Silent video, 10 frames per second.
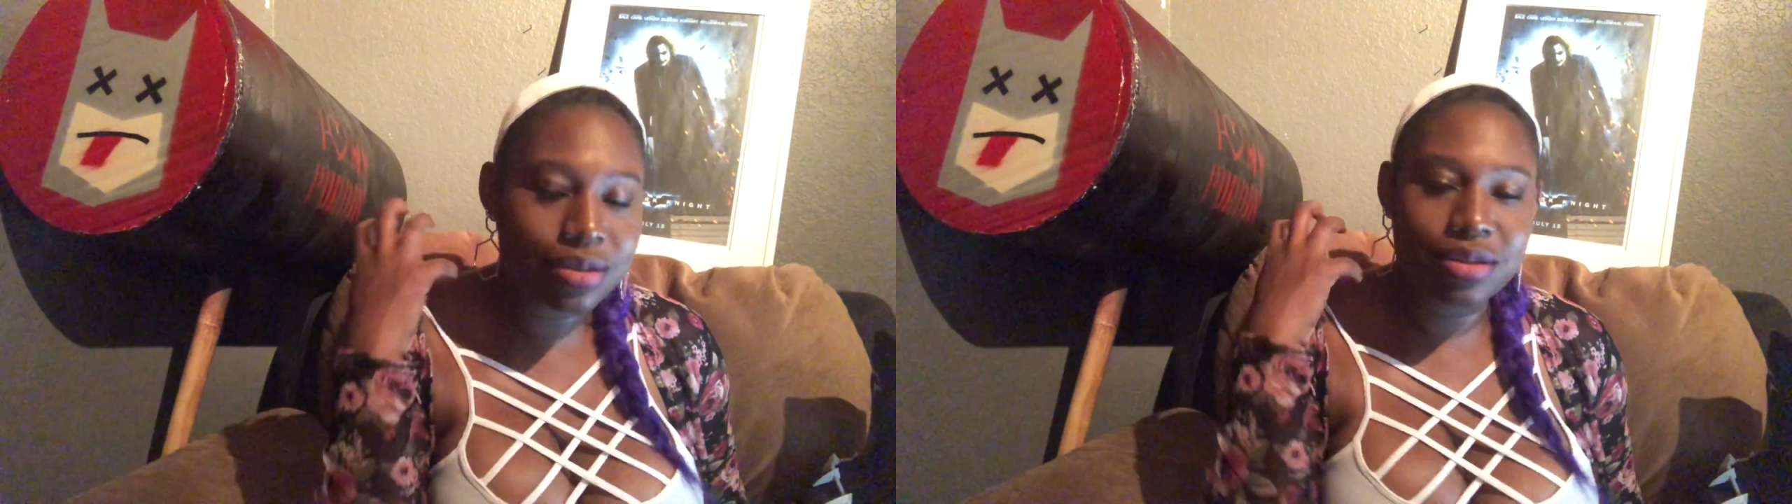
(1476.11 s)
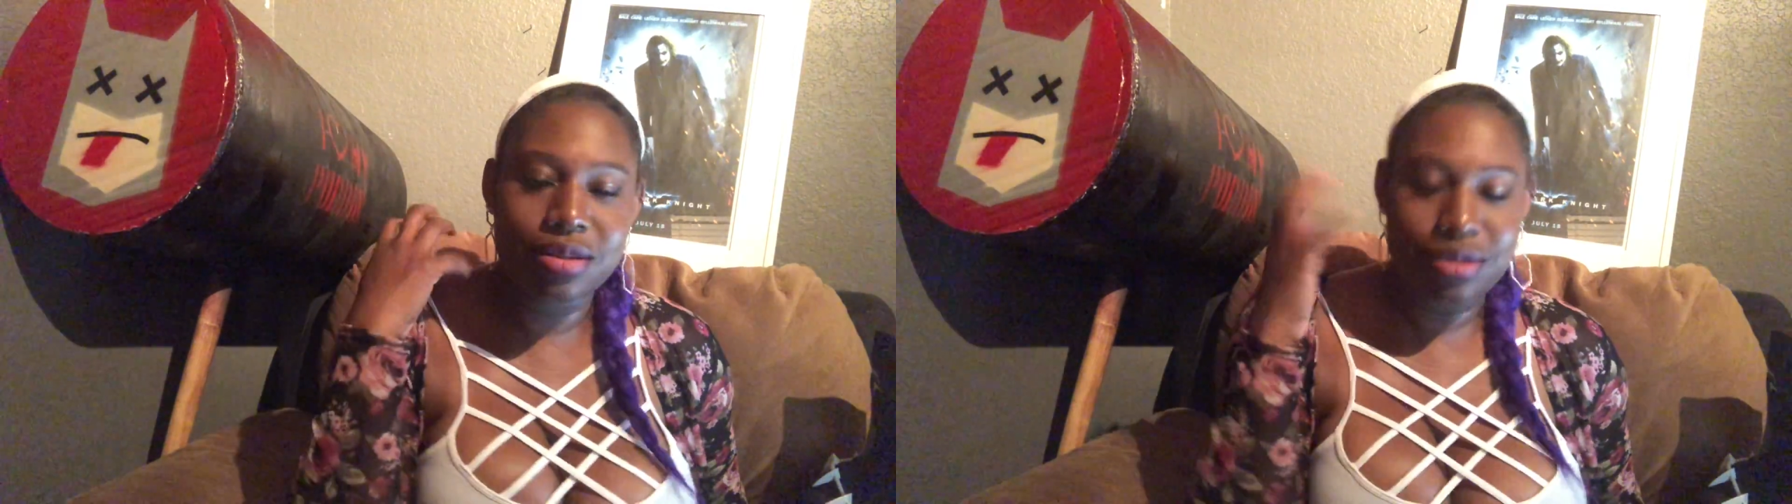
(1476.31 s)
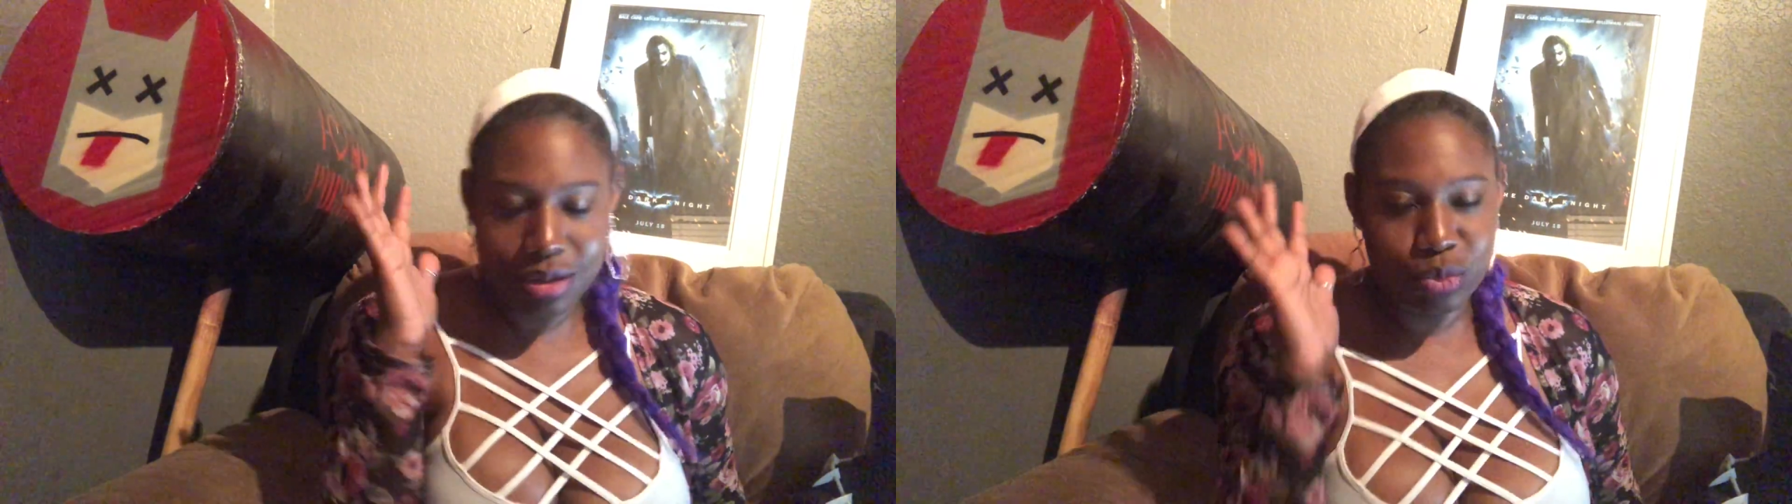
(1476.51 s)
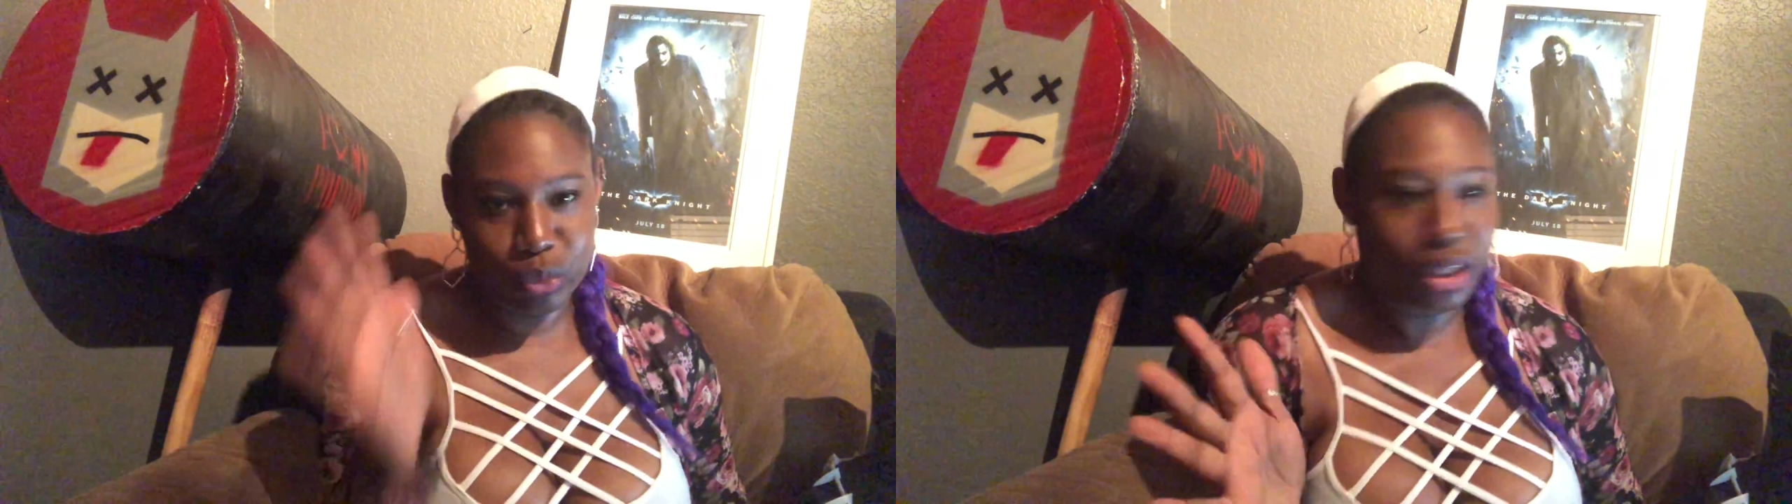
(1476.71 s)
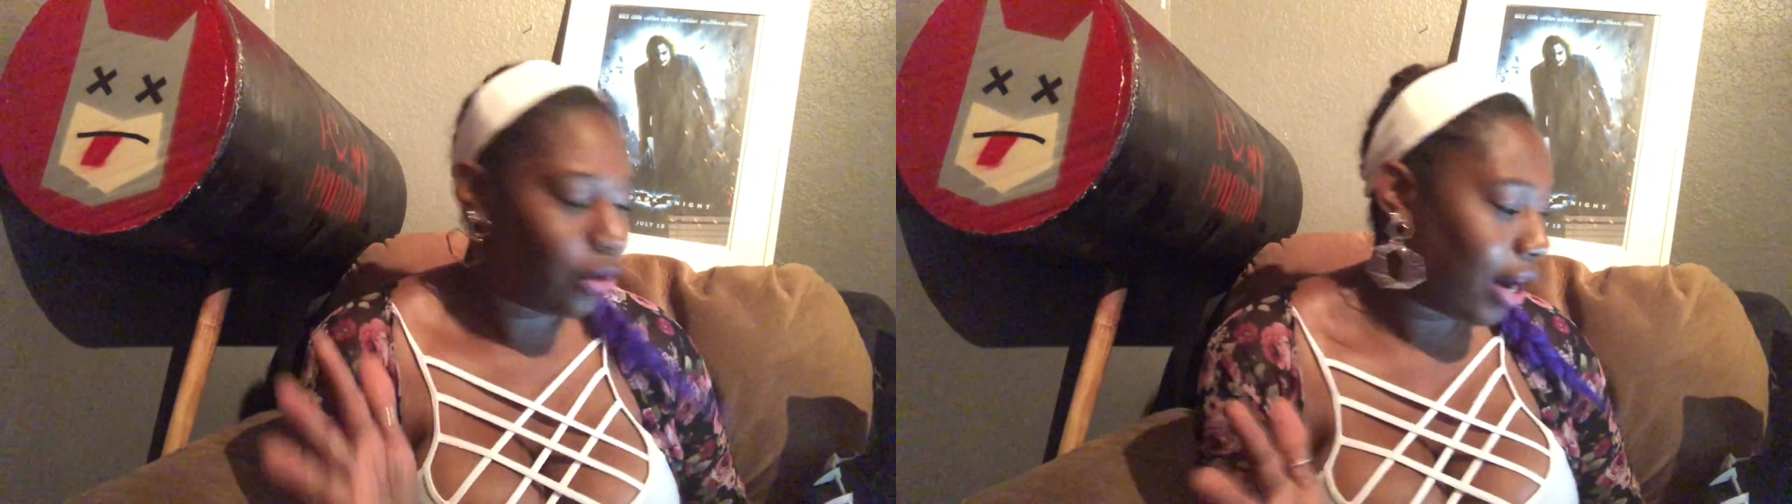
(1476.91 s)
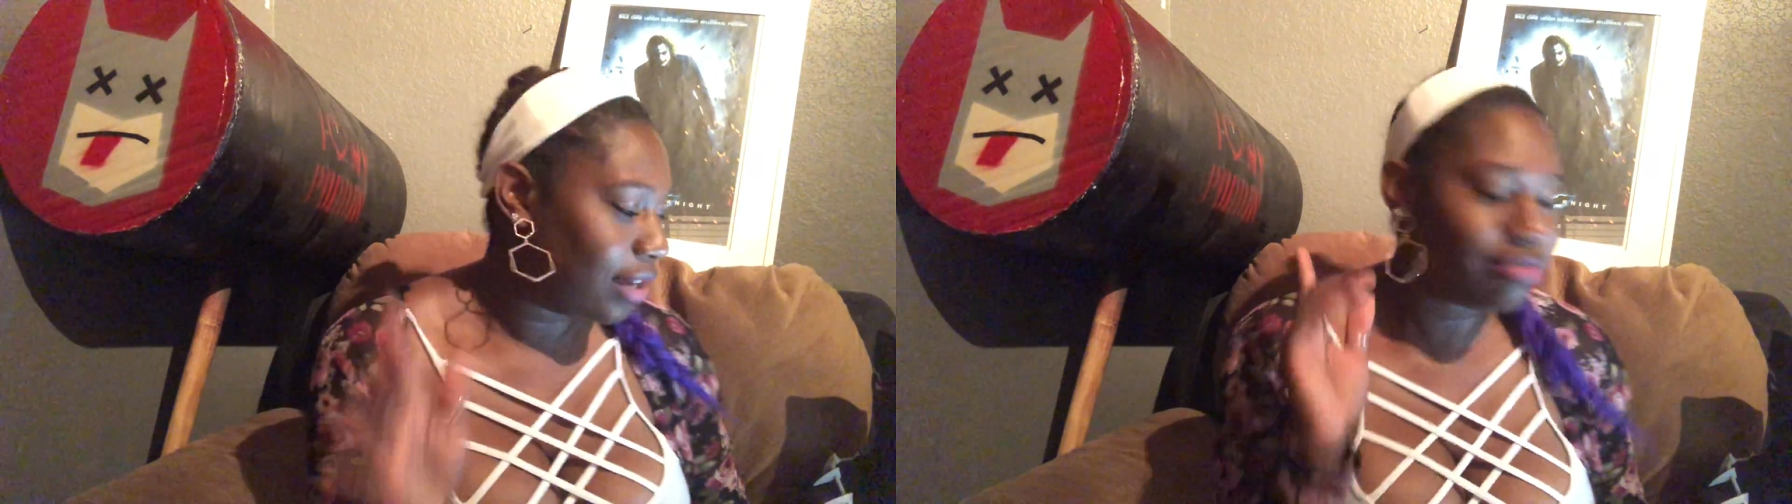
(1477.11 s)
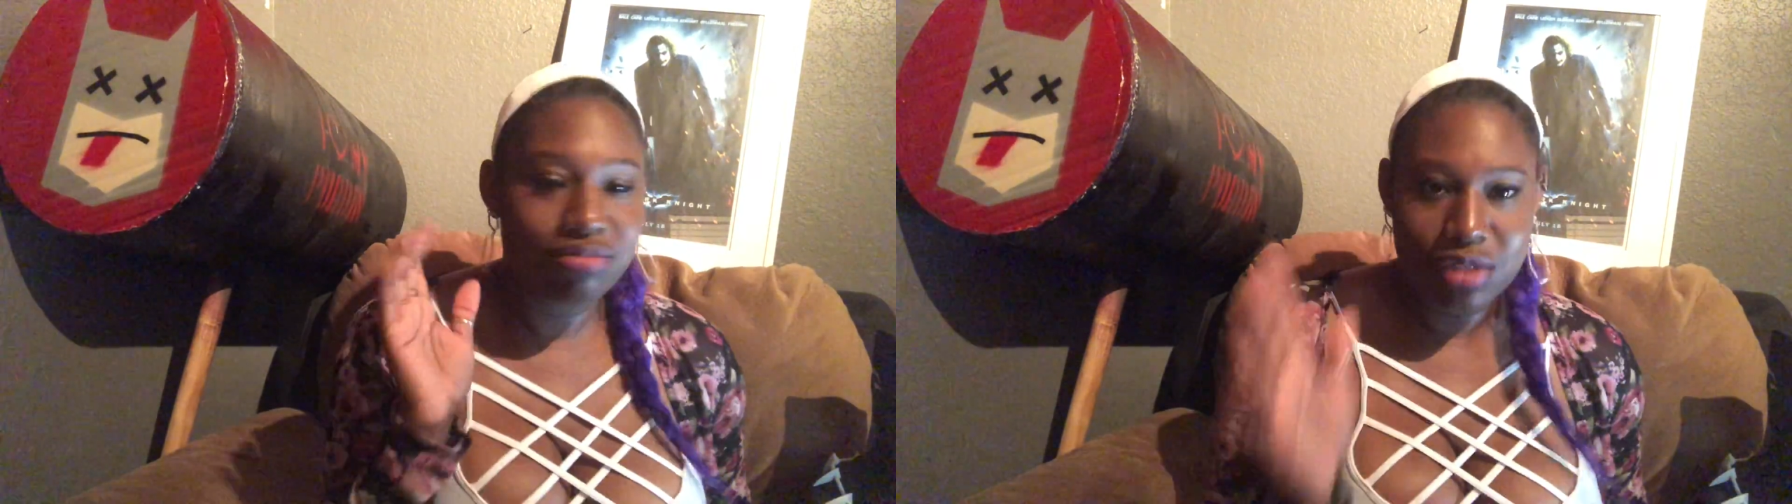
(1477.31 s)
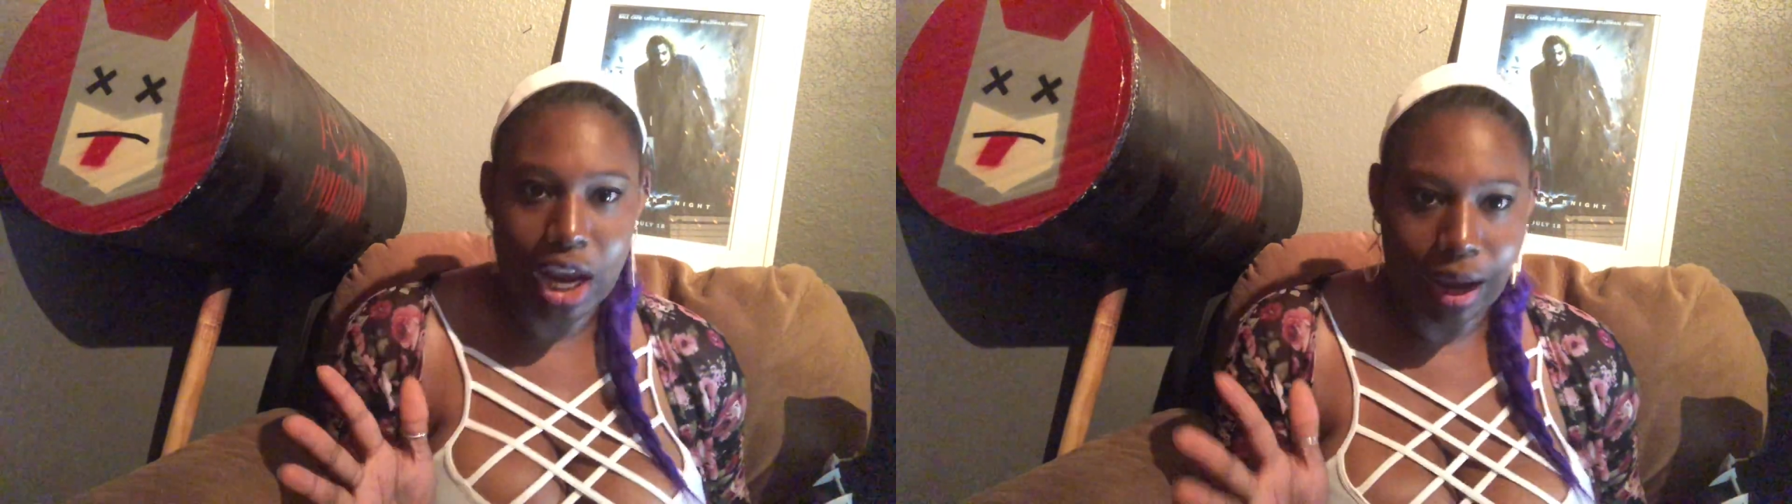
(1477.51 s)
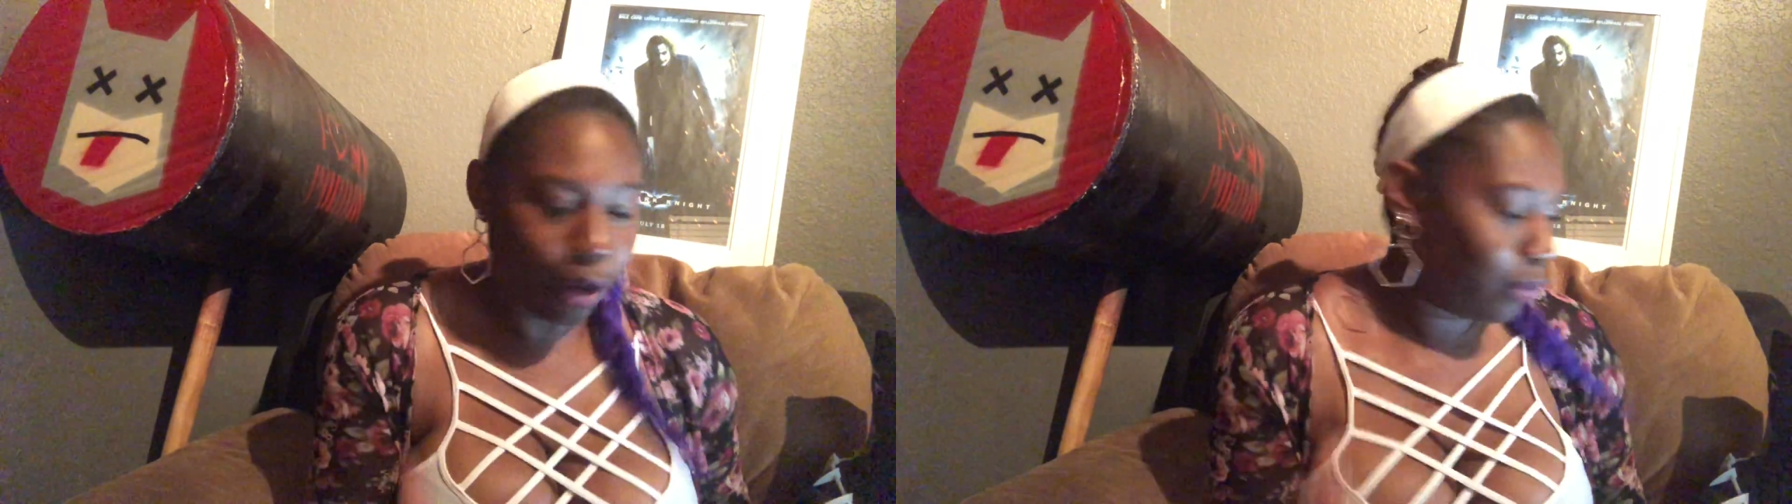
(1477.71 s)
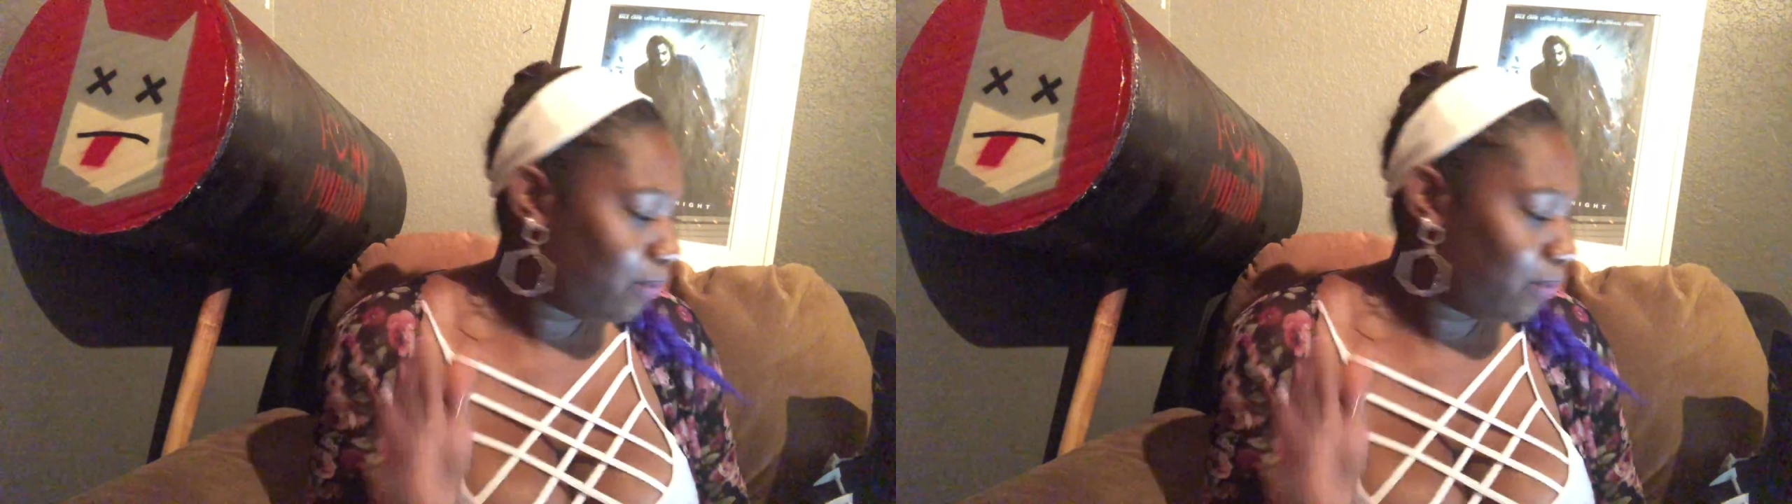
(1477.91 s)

it's just really great. Check it out.